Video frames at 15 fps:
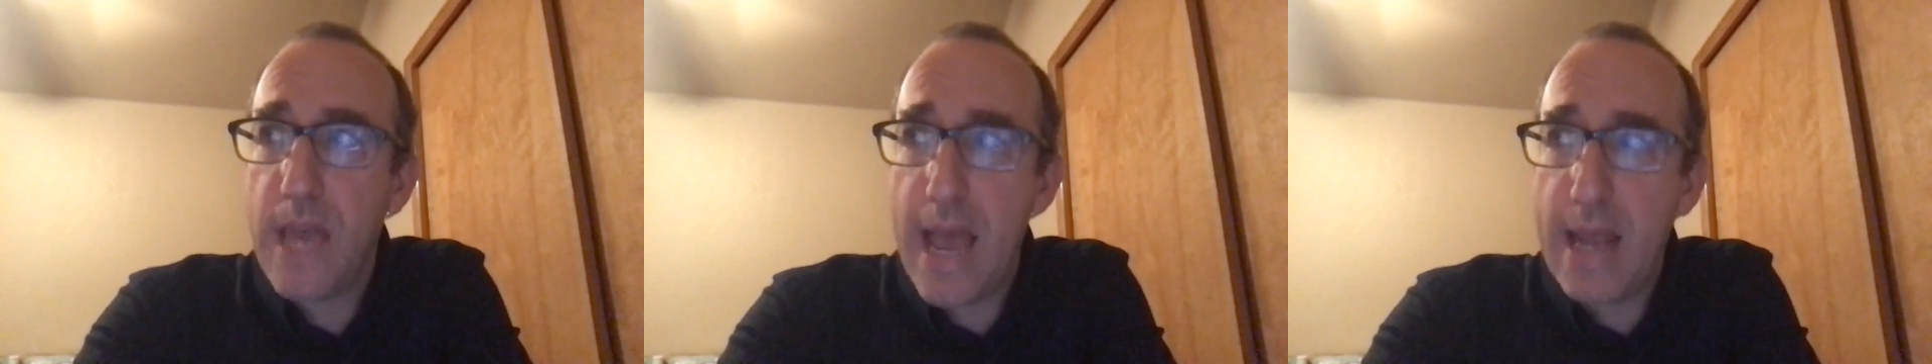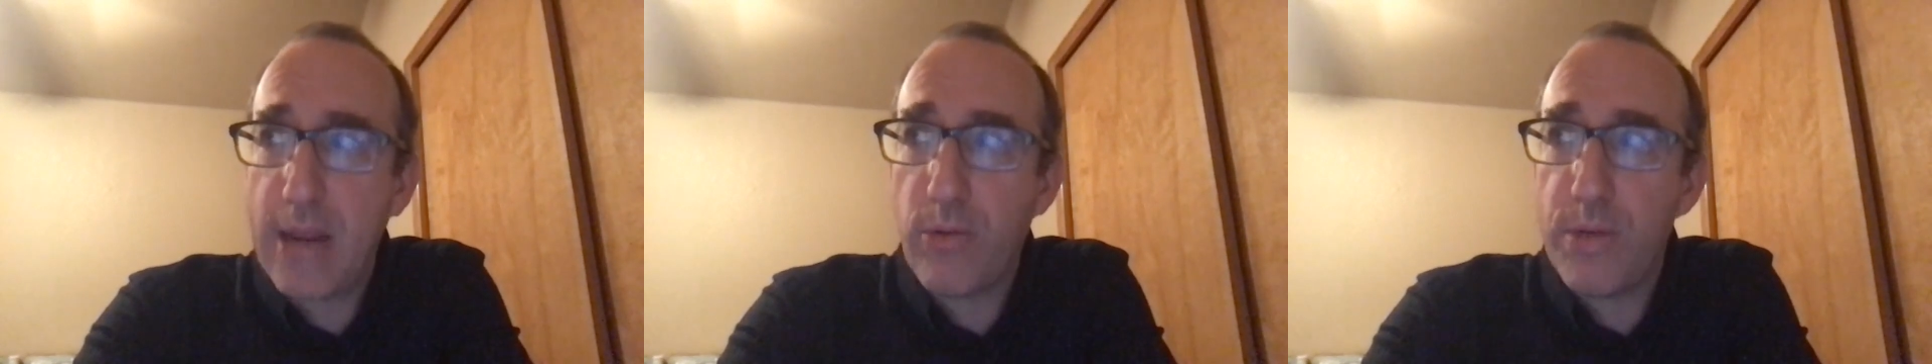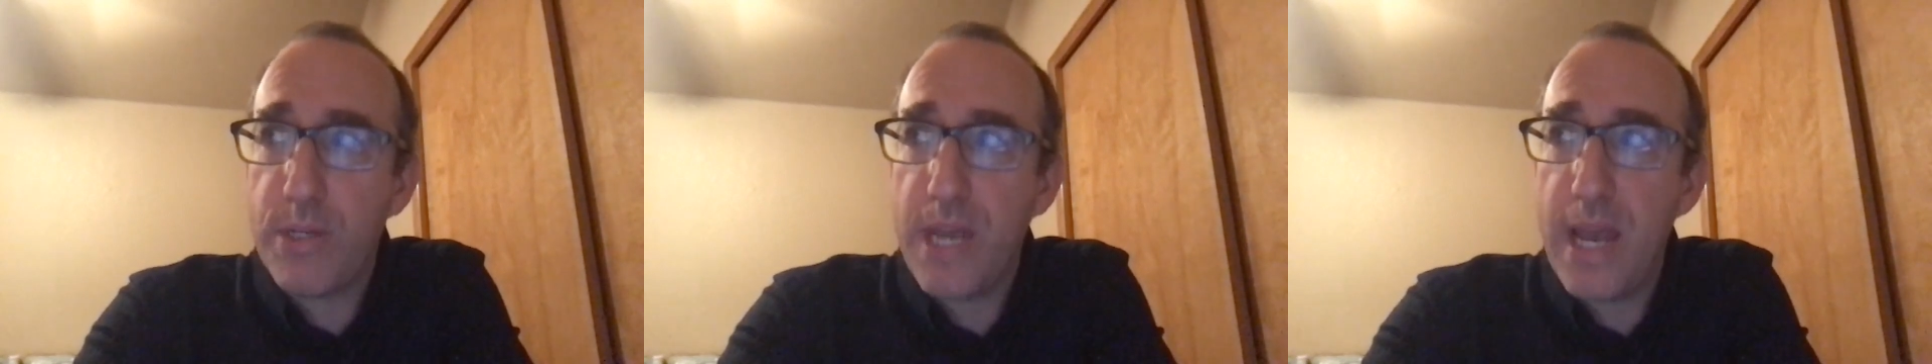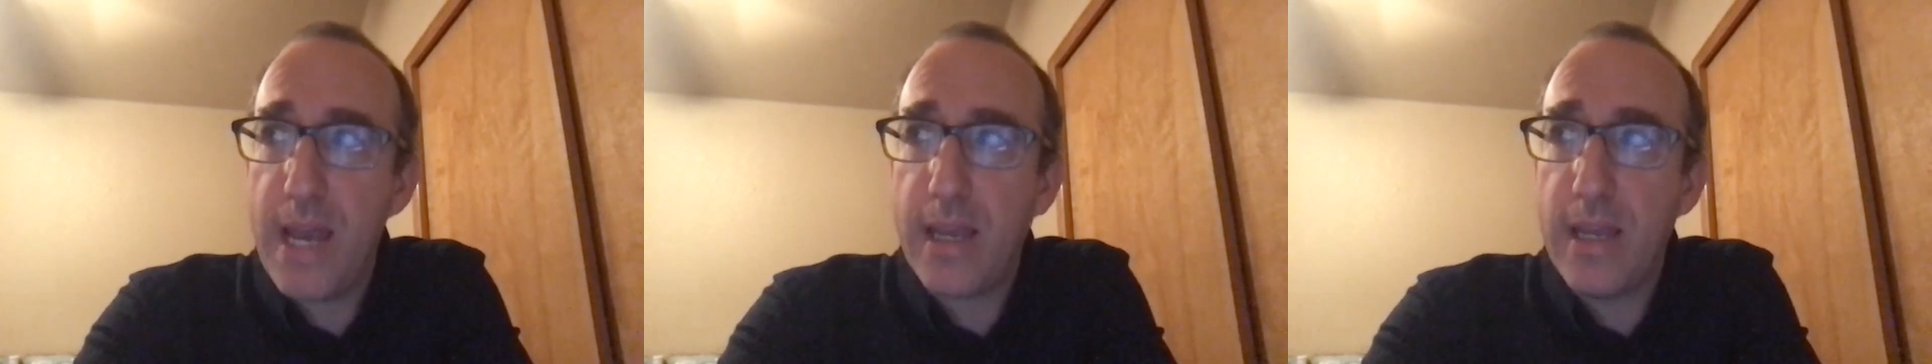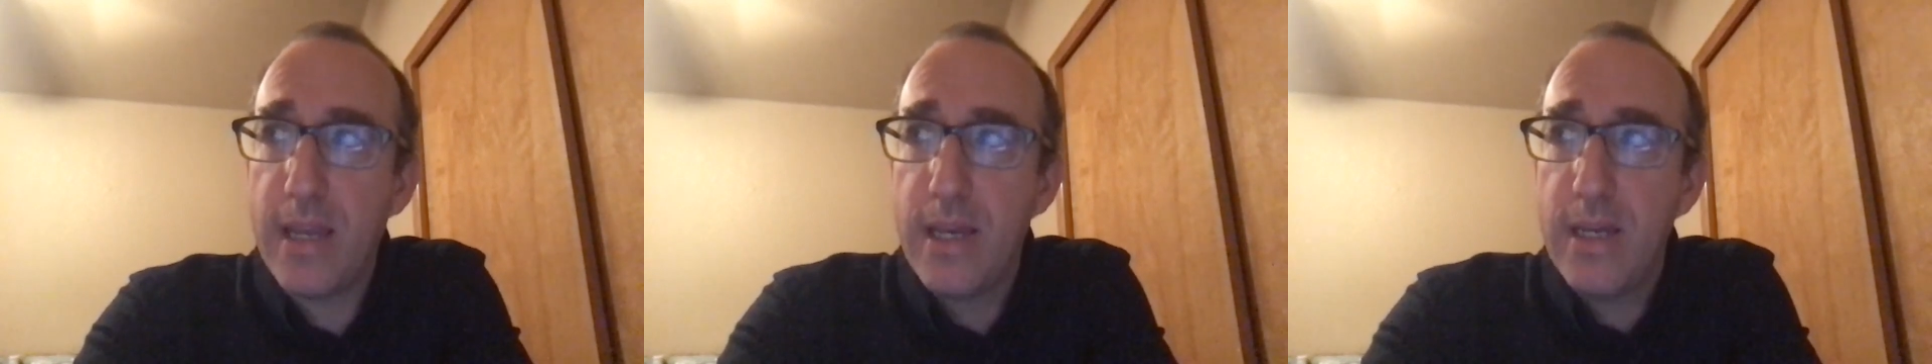agritech
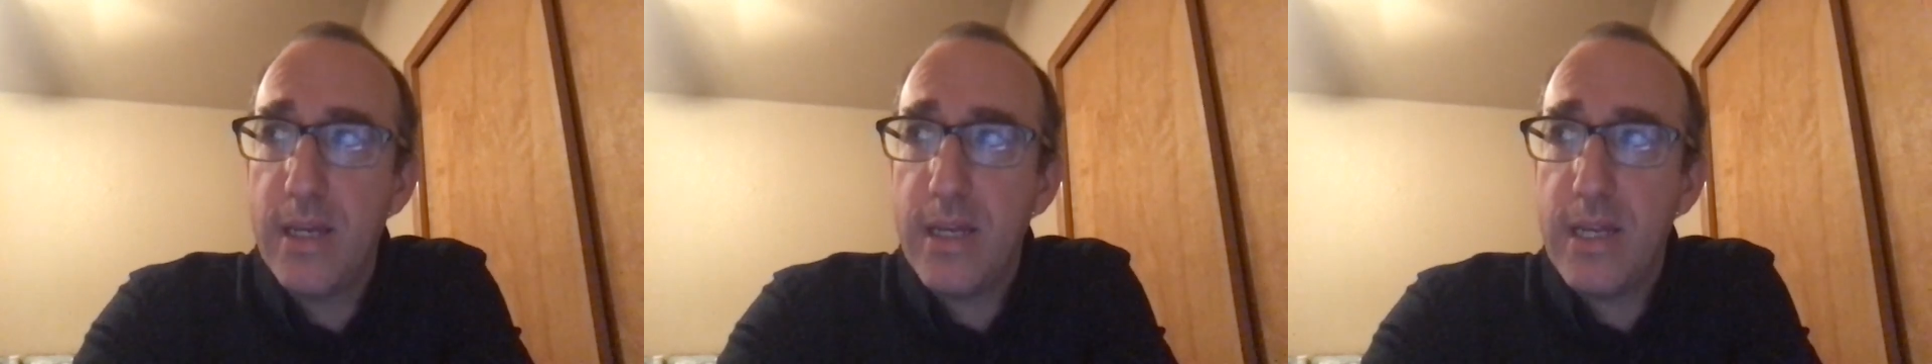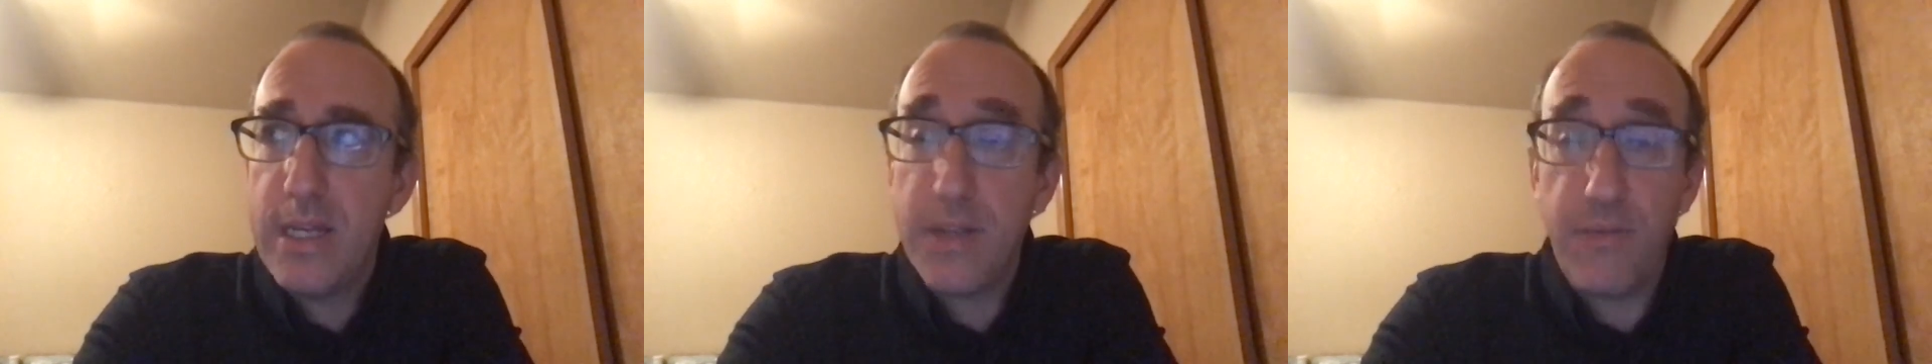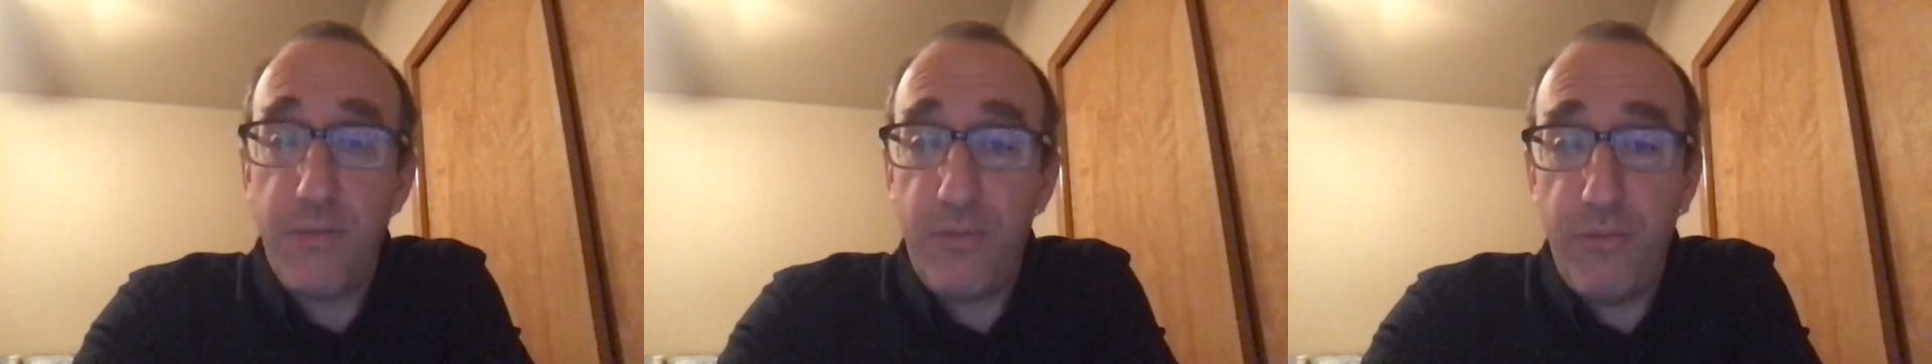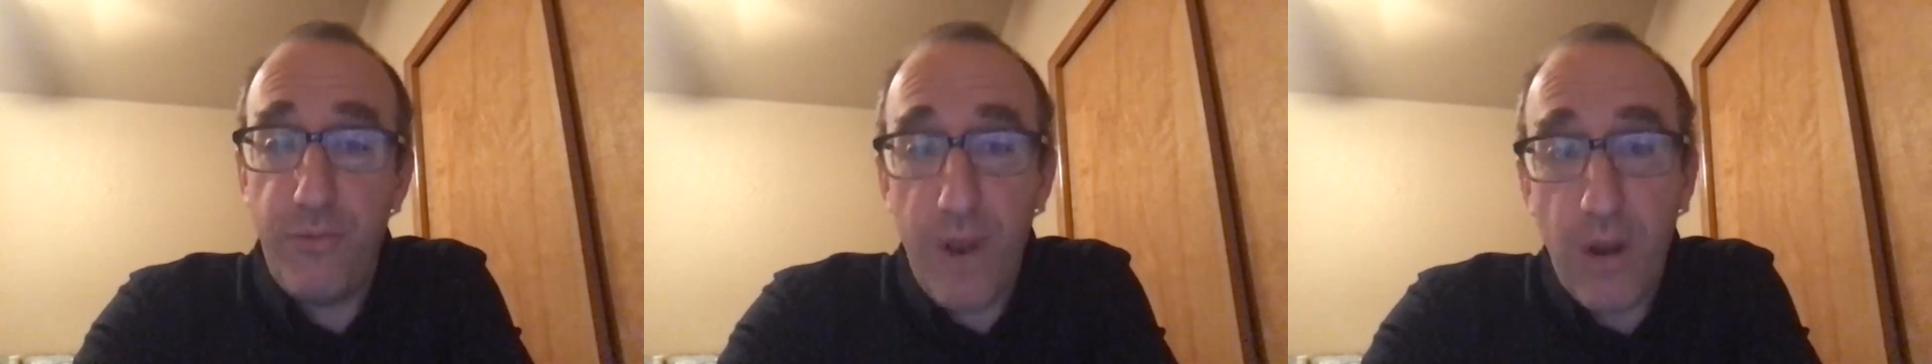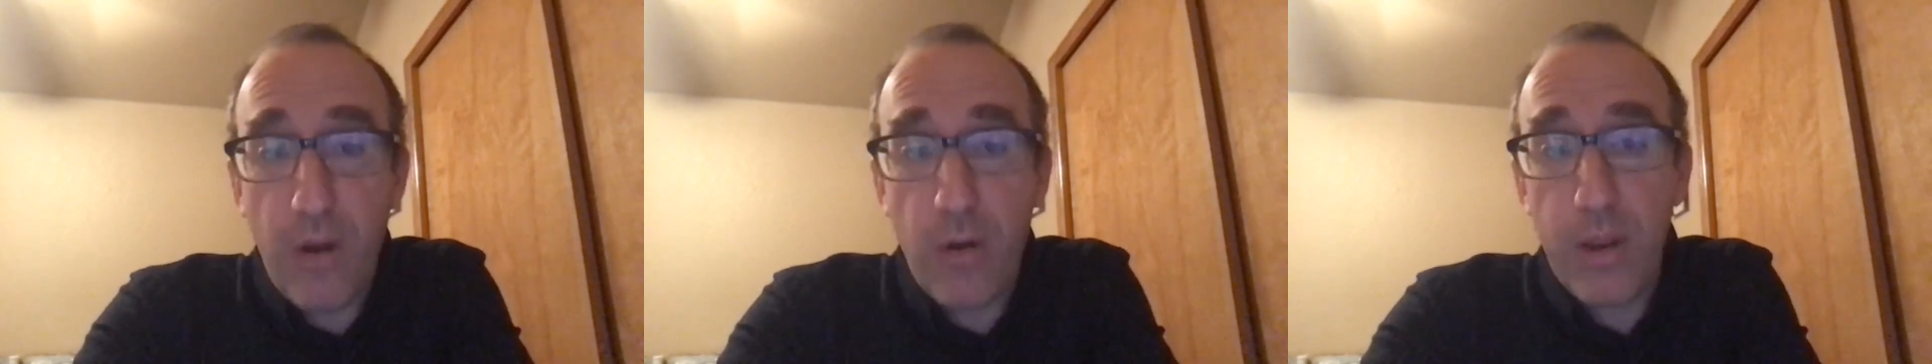is a
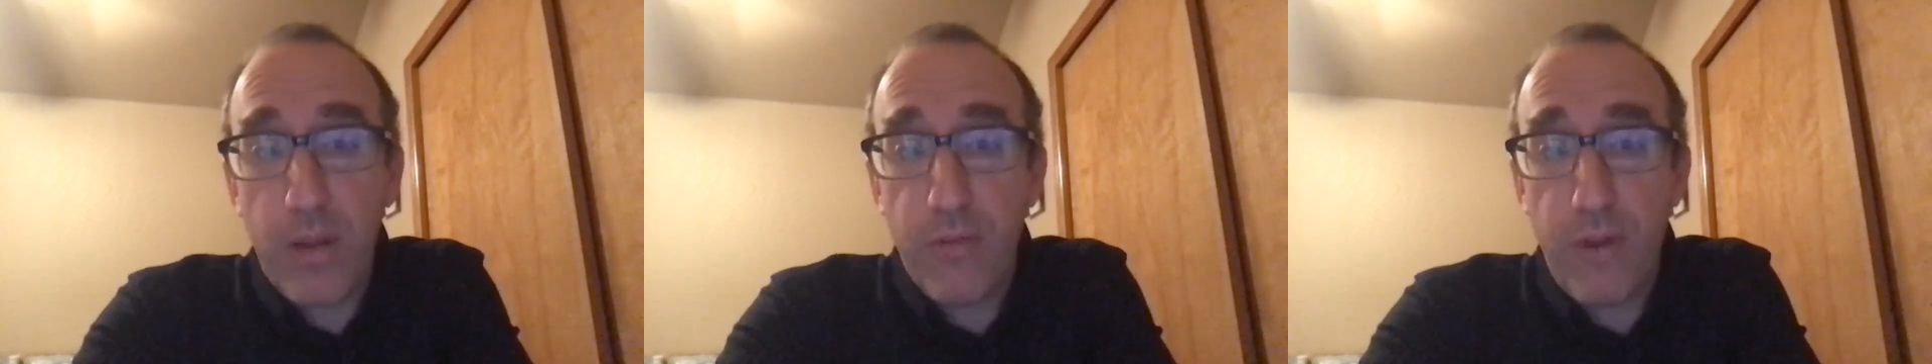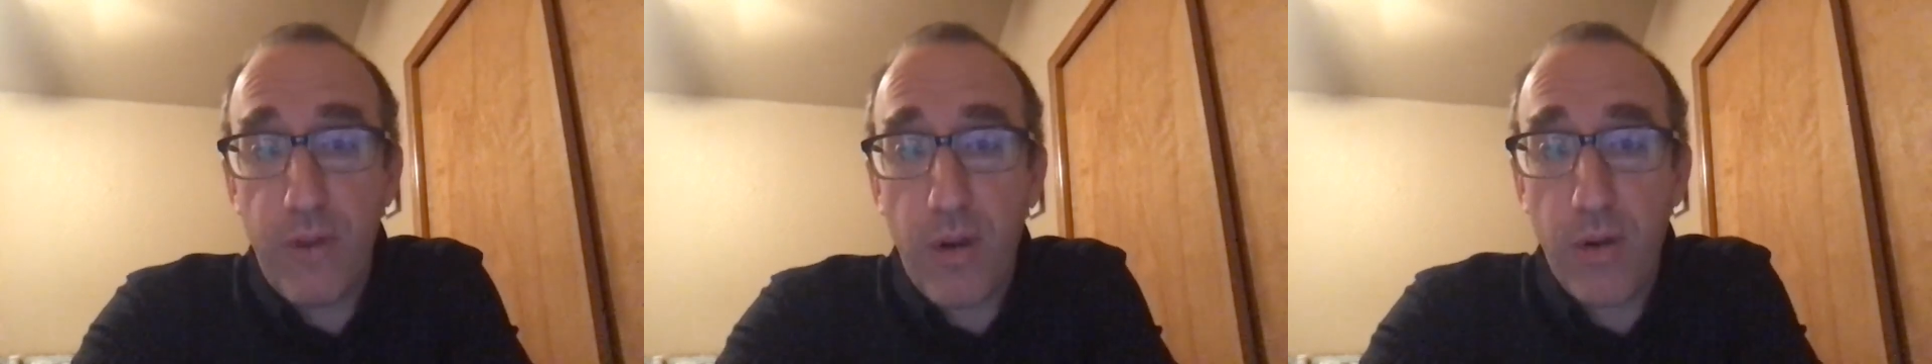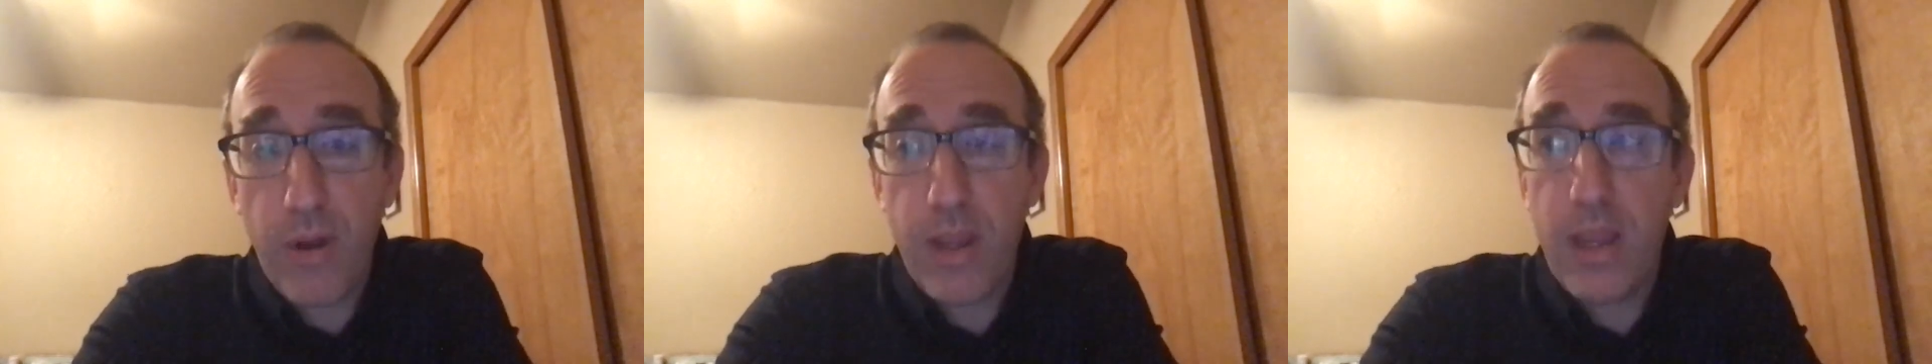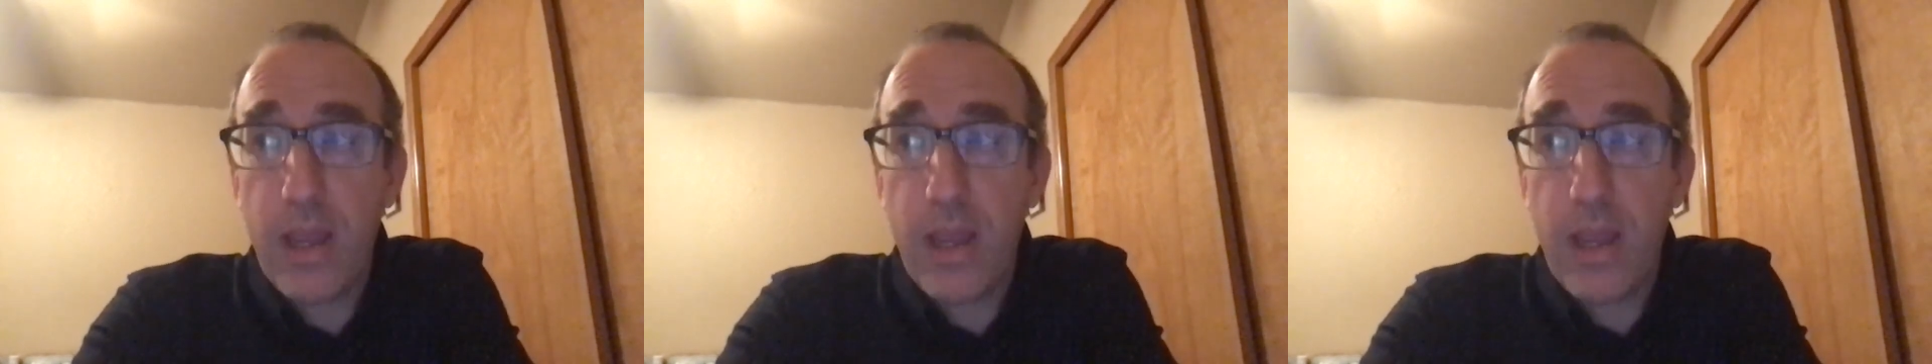very,